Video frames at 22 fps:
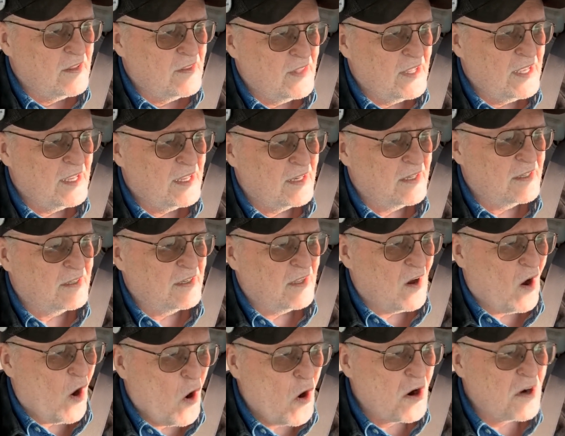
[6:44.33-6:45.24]

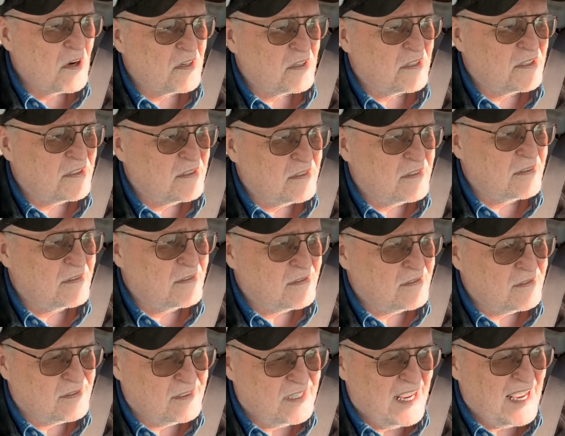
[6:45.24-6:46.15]
then Art
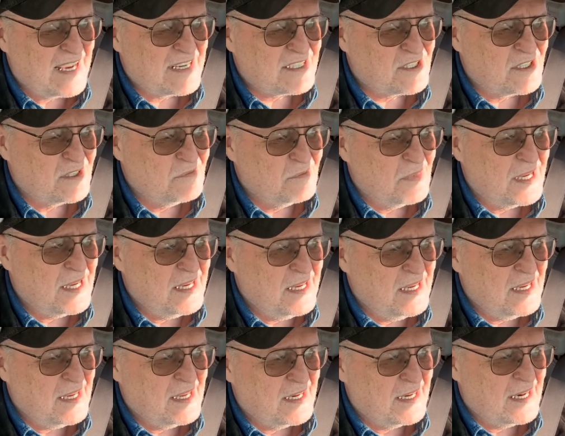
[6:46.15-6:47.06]
texted
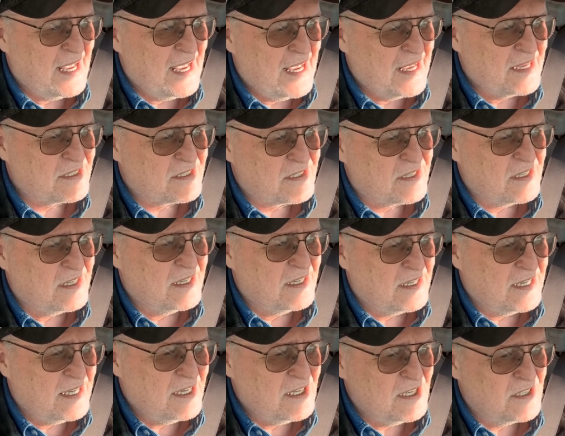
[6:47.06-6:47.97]
me and asked,
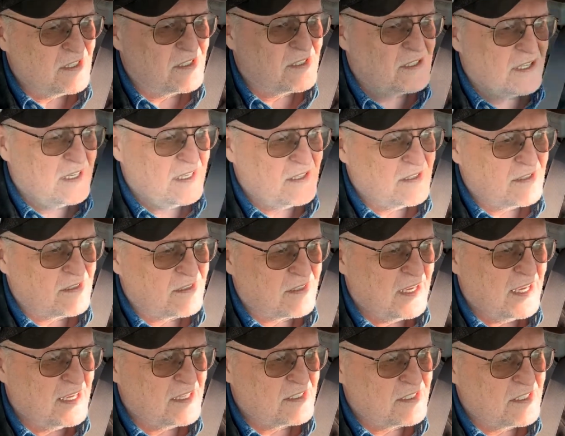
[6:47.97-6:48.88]
his
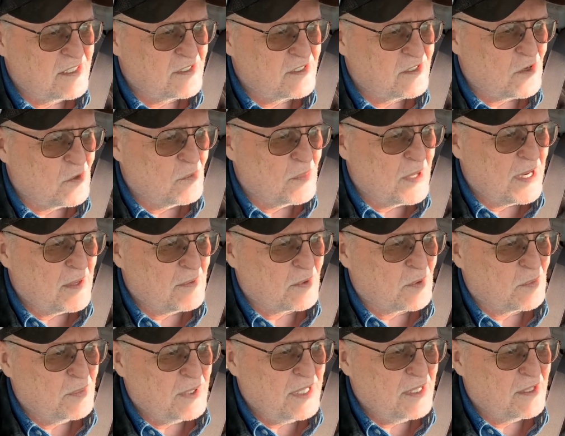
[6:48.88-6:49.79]
guest isn't going to be able
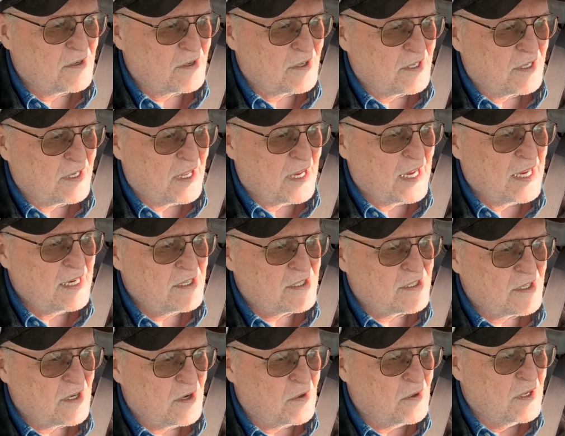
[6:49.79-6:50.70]
to be there tonight,
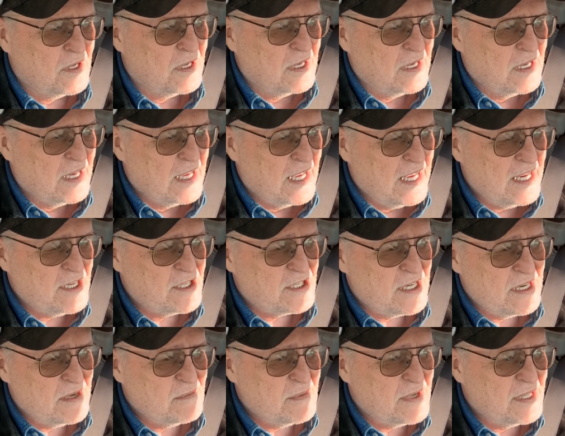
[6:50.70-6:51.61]
so he
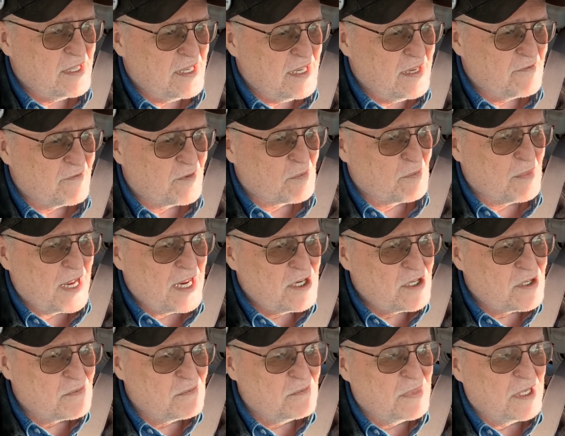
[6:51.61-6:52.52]
sent me the
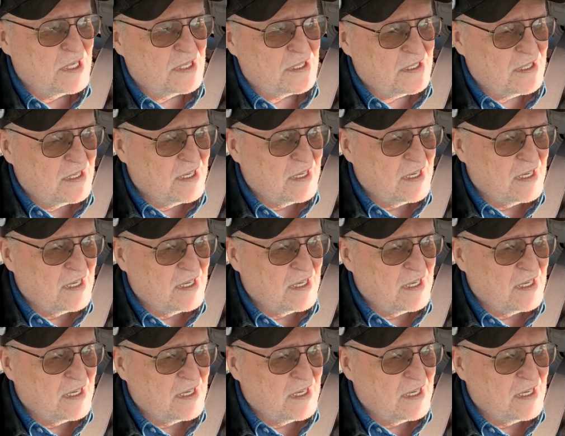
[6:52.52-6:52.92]
information, but